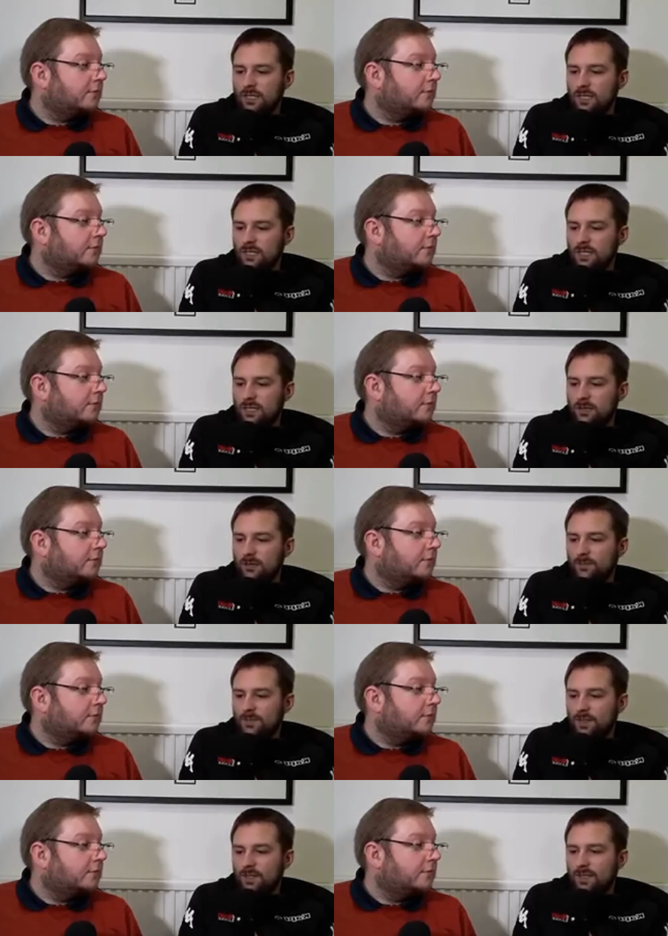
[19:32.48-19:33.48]
Speaker 1: Um,
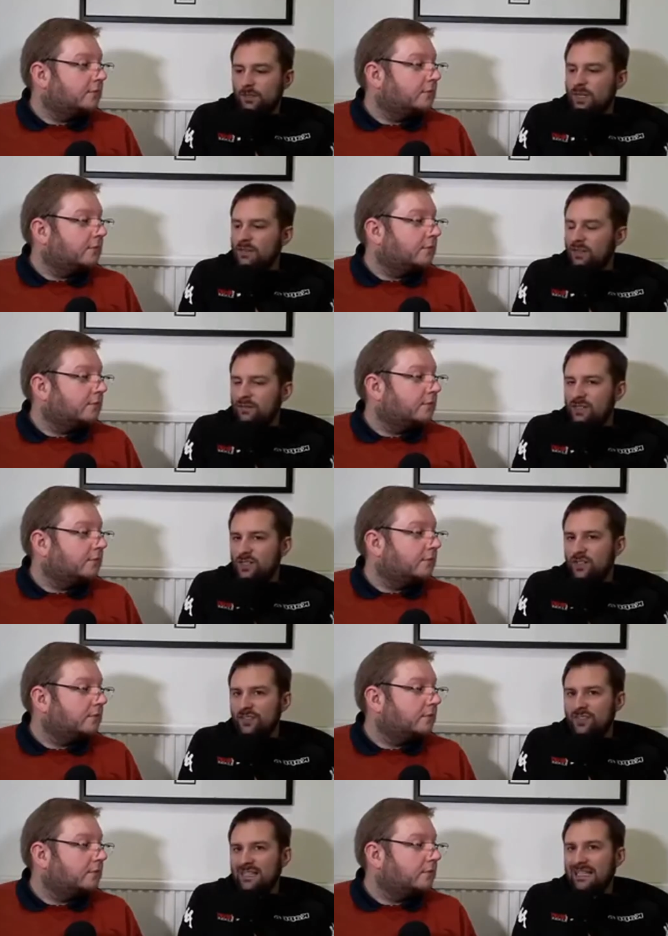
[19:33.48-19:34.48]
you know, even if he's
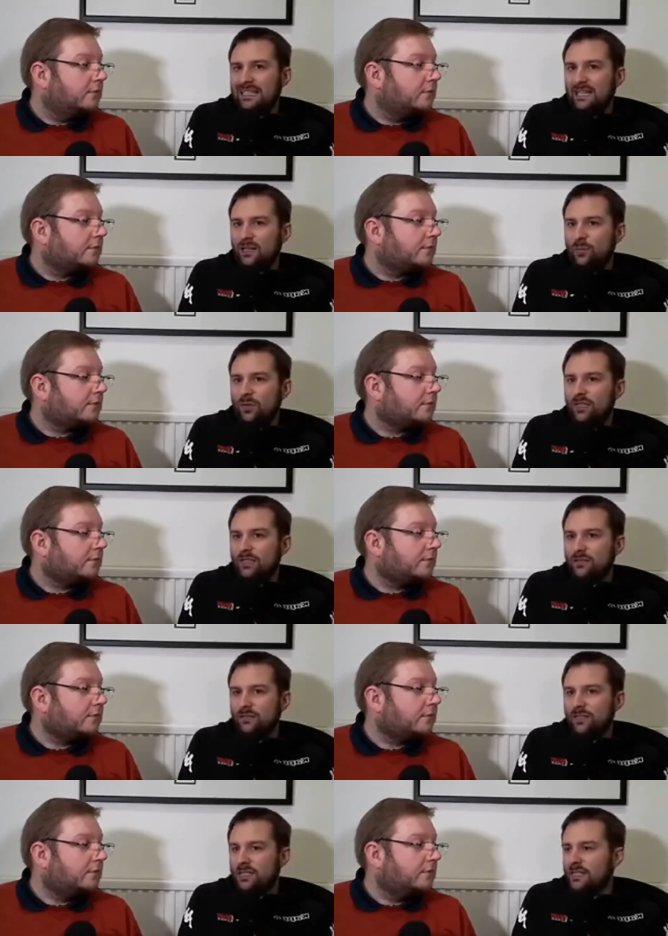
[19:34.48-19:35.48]
not the standout
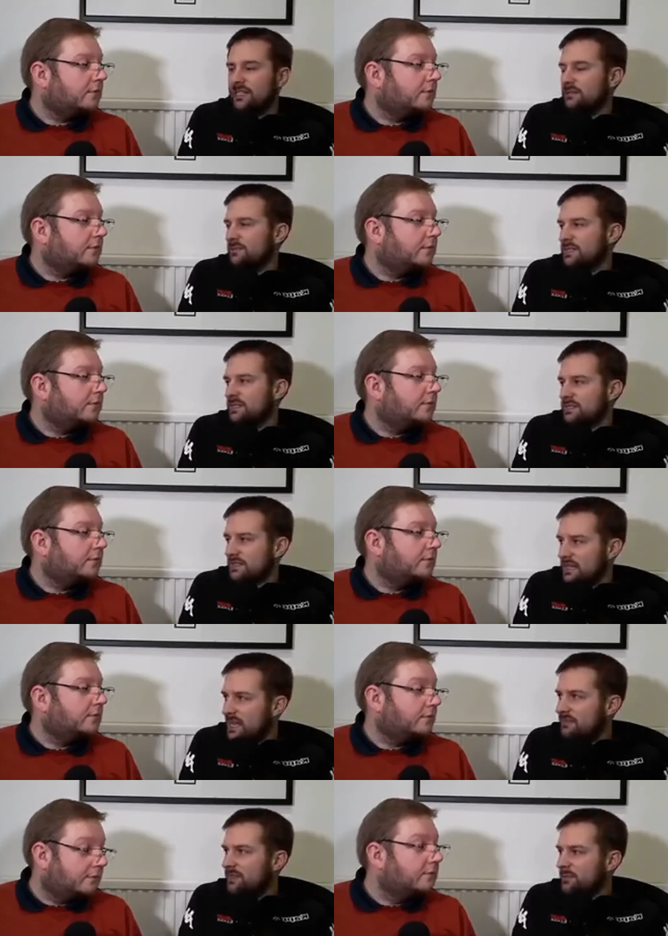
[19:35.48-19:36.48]
player of the game, he's
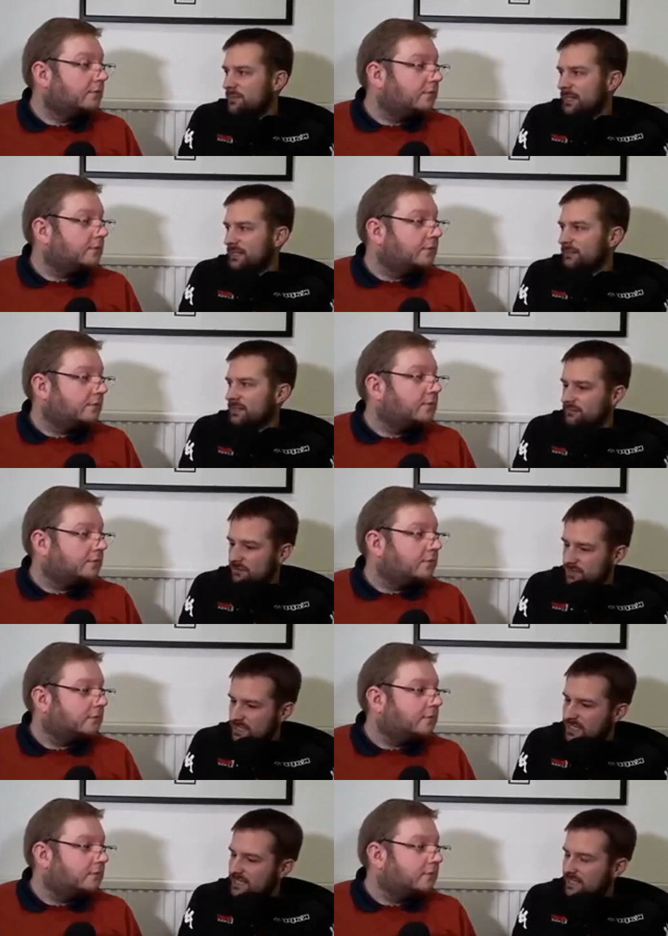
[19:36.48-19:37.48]
there in the background.
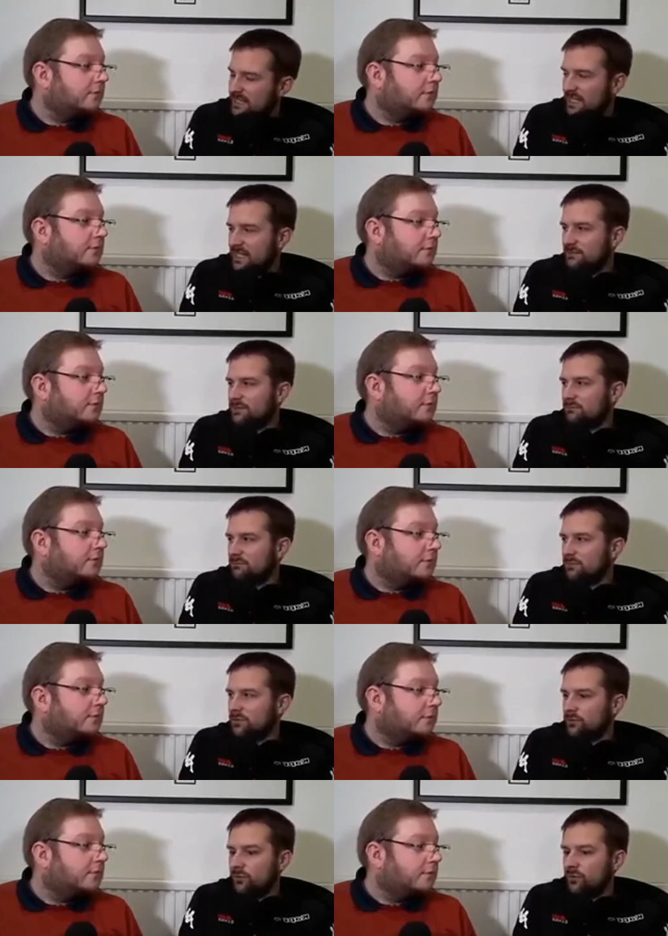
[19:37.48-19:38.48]
He's kicking games,
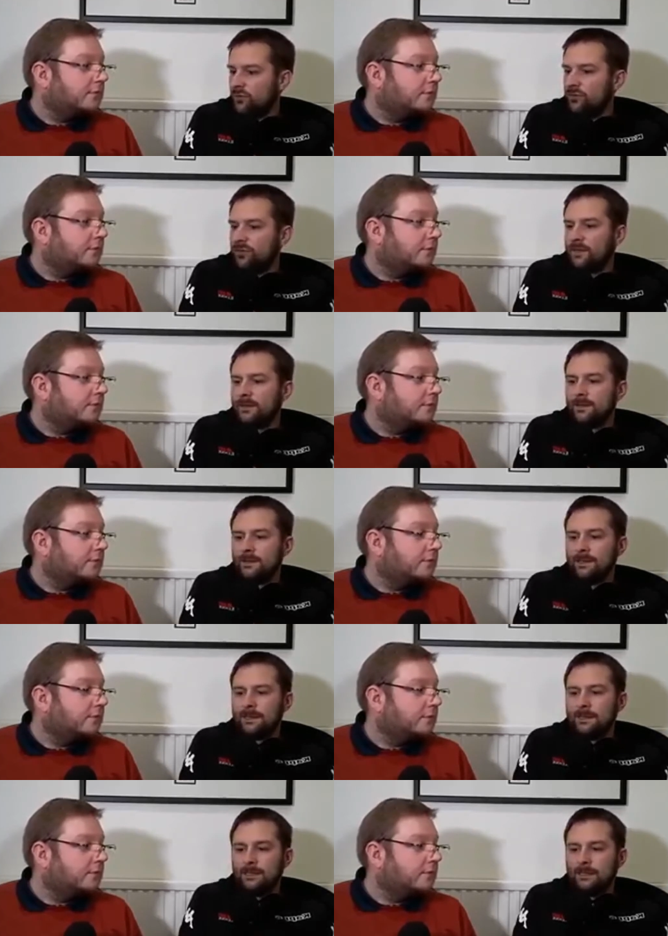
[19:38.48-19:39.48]
Gordon,
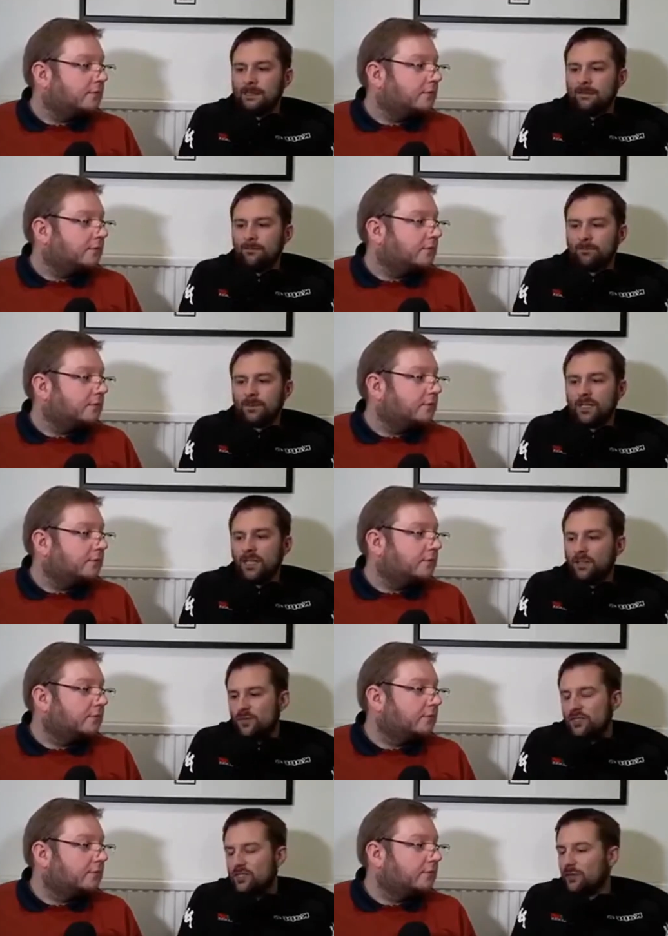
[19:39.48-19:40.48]
um, and
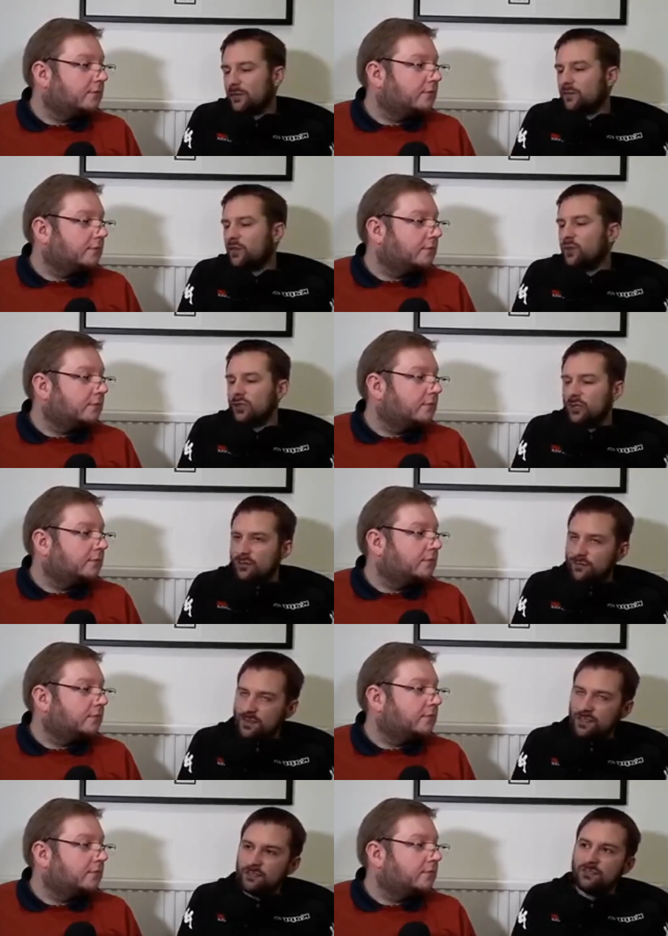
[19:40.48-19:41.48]
obviously Salford got all the
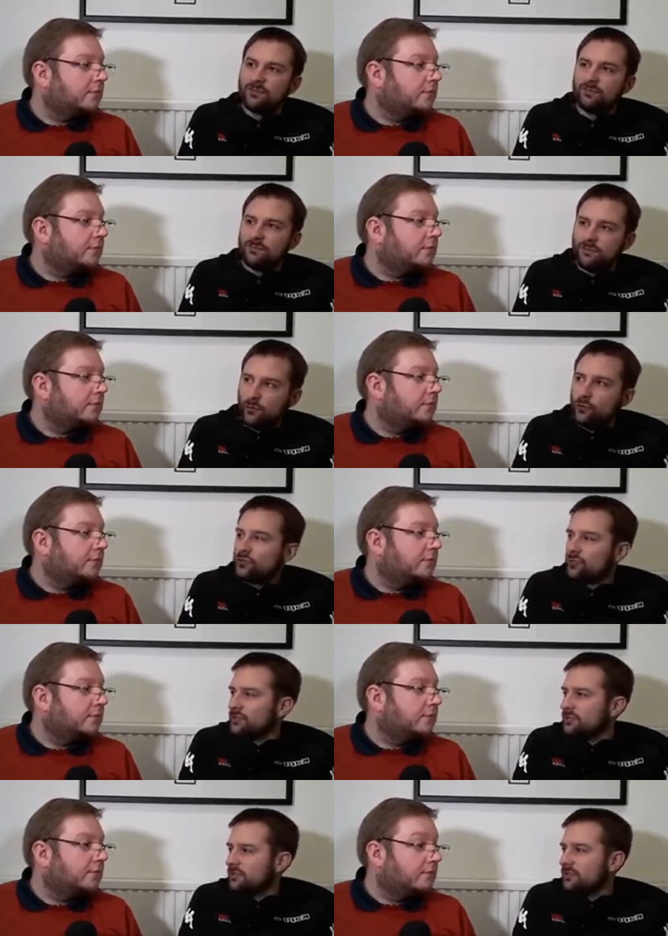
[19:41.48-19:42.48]
off-field
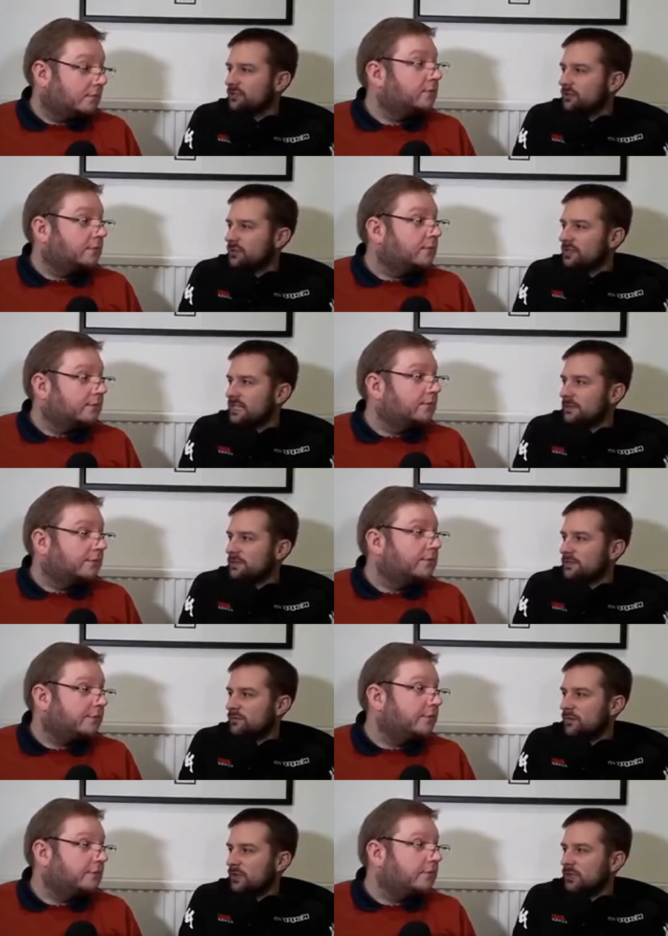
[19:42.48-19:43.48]
fuss that always seems
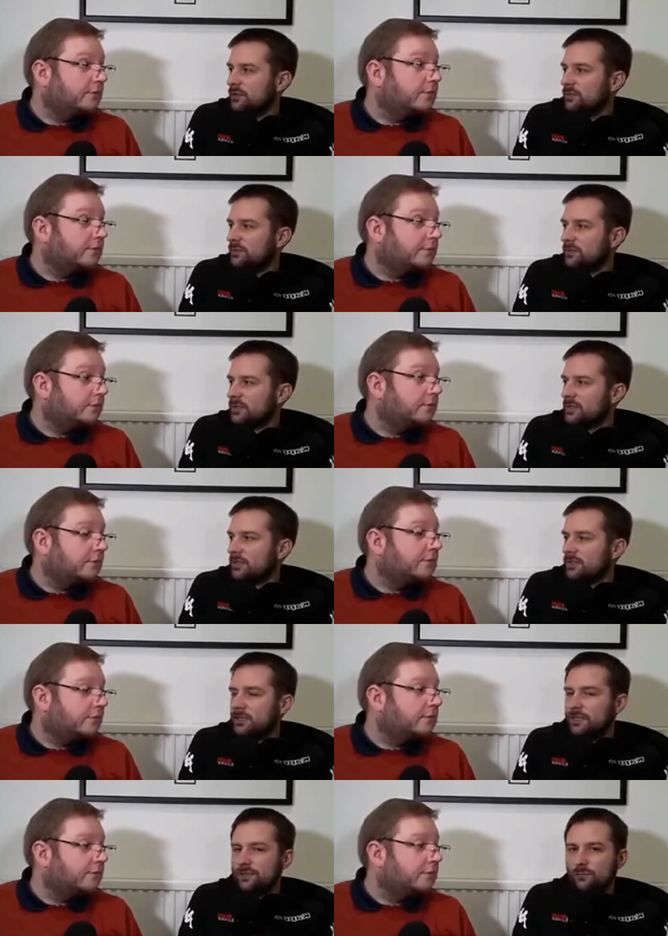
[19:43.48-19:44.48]
to follow them
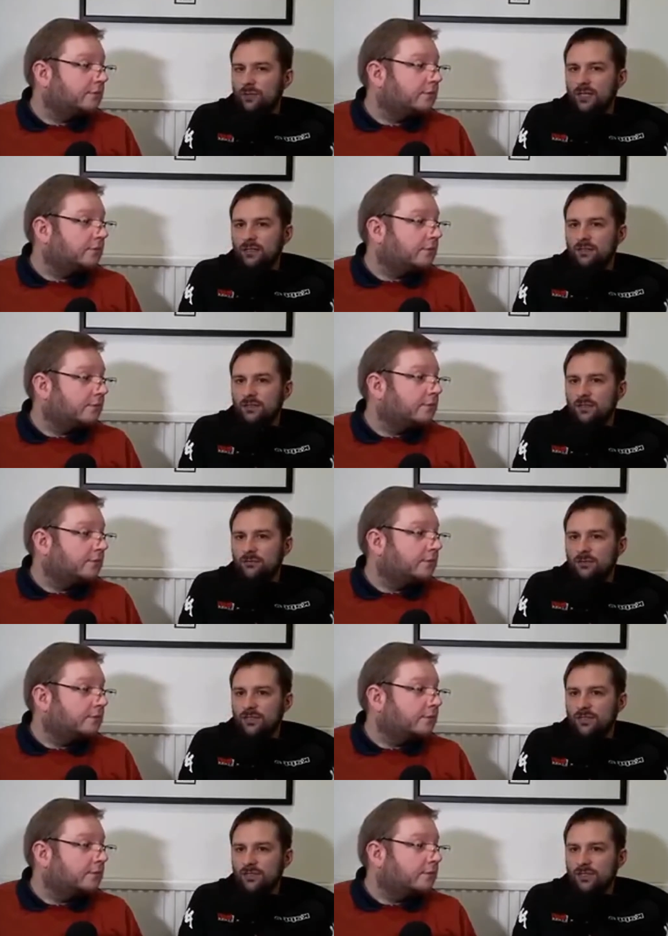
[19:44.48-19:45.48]
as well. So
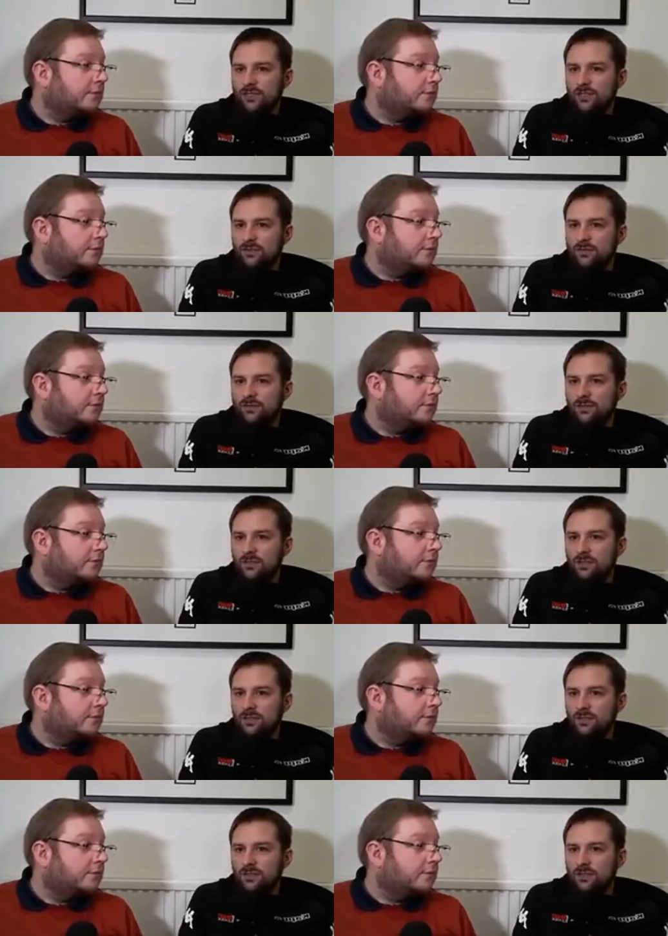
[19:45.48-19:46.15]
it's not as if